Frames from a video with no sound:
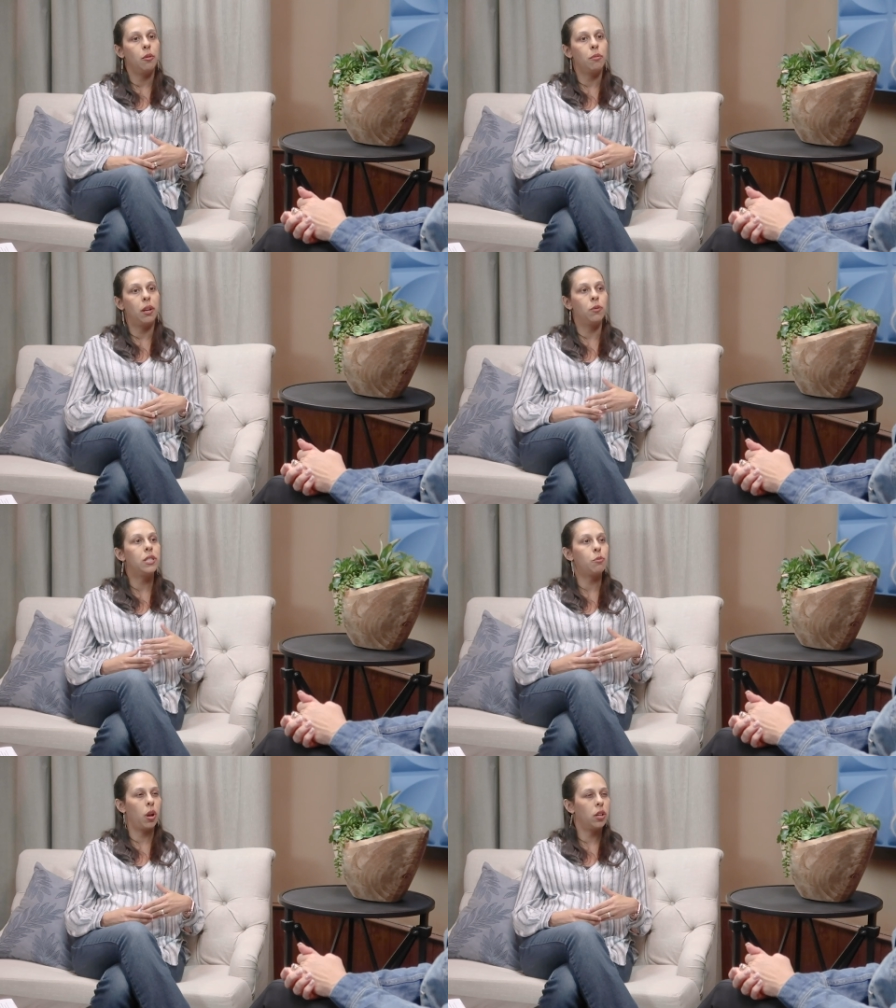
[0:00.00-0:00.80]
um, and
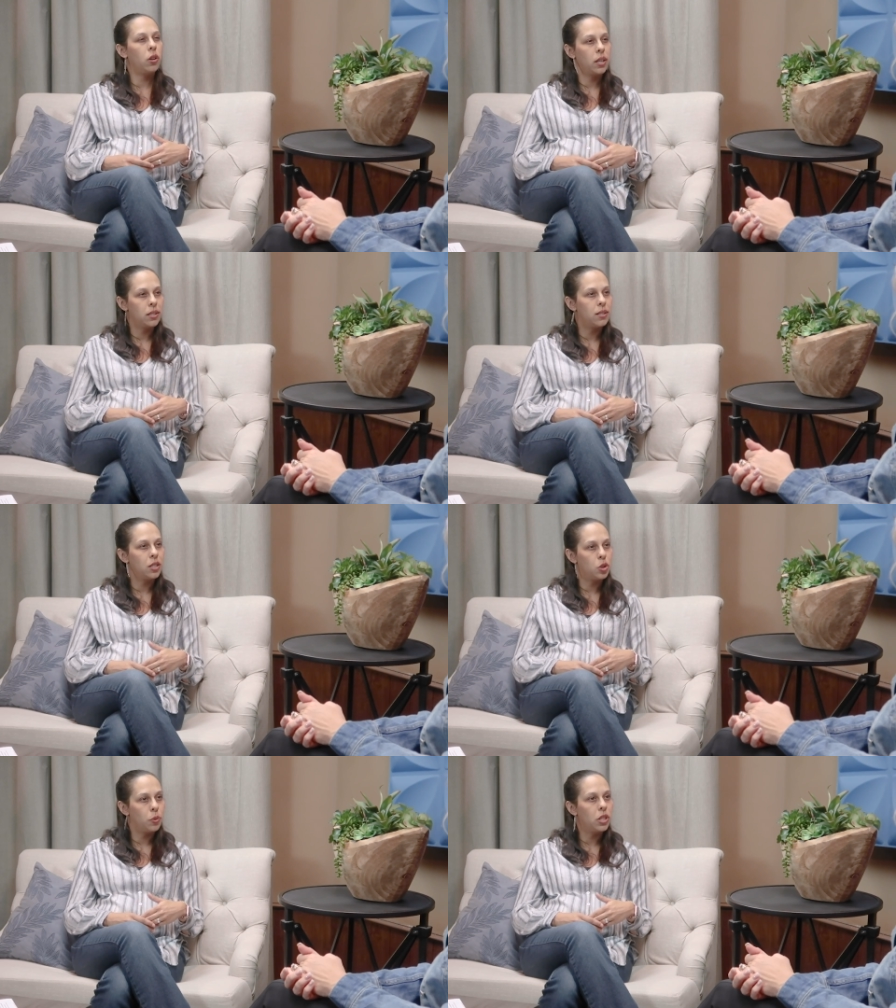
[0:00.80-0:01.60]
respond to crisis
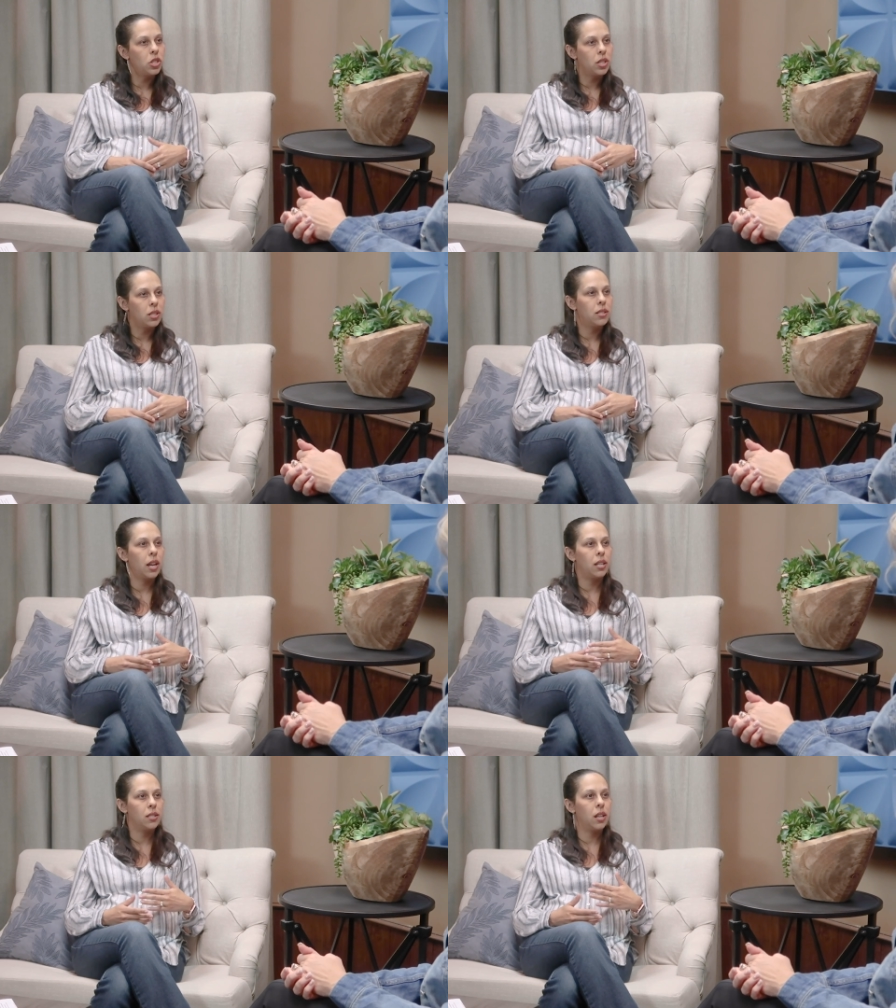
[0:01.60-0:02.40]
situations
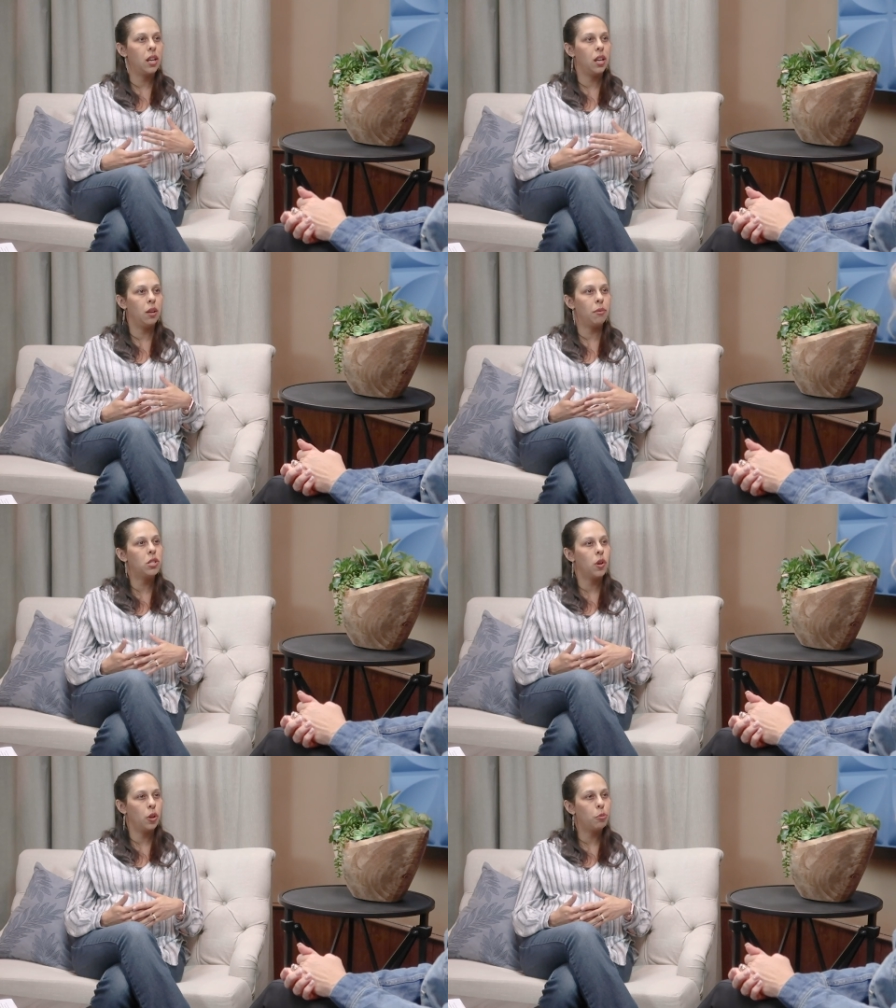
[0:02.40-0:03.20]
mm-hmm. as a
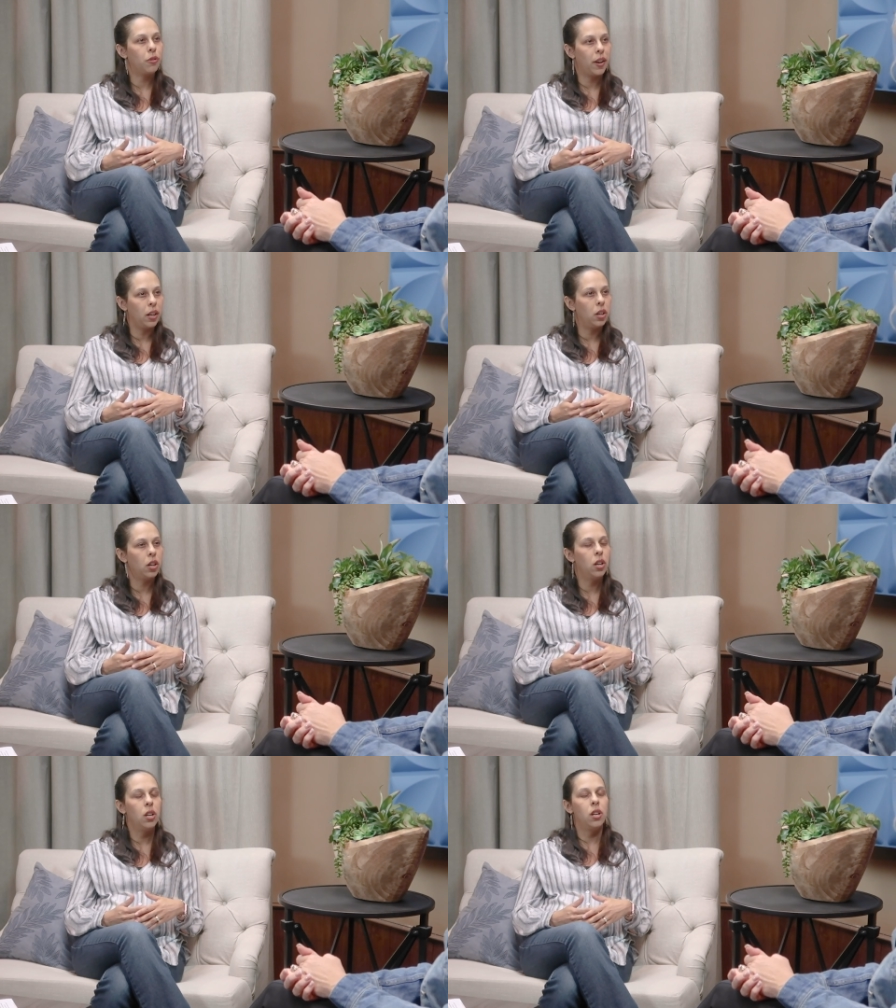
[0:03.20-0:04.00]
mental health provider